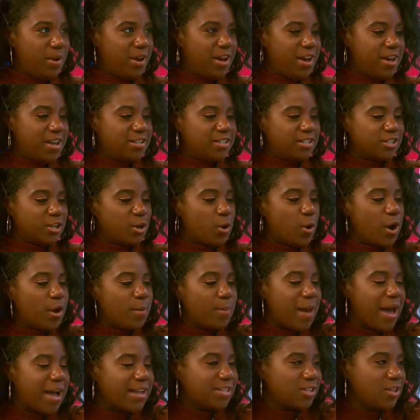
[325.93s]
Yeah, it is.
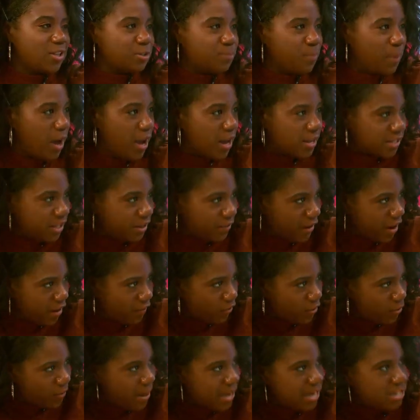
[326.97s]
Going back to those positive
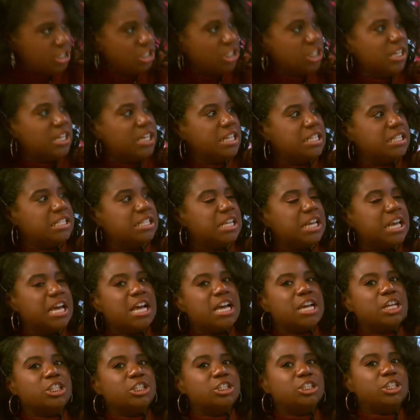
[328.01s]
affirmations,
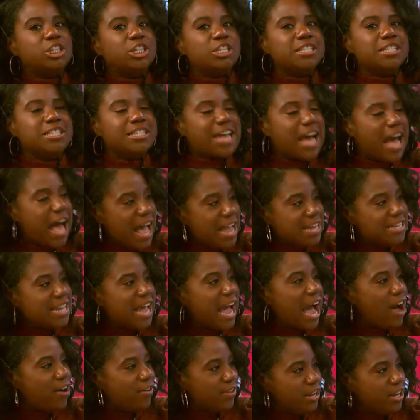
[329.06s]
just not
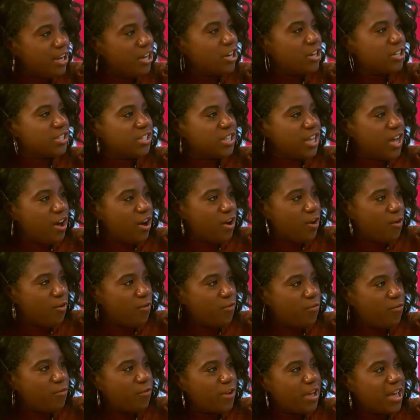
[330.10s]
doubting
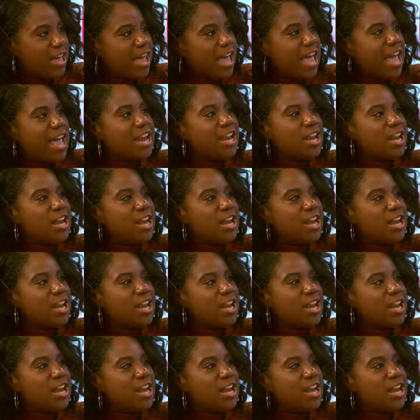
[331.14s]
yourself mm-hmm.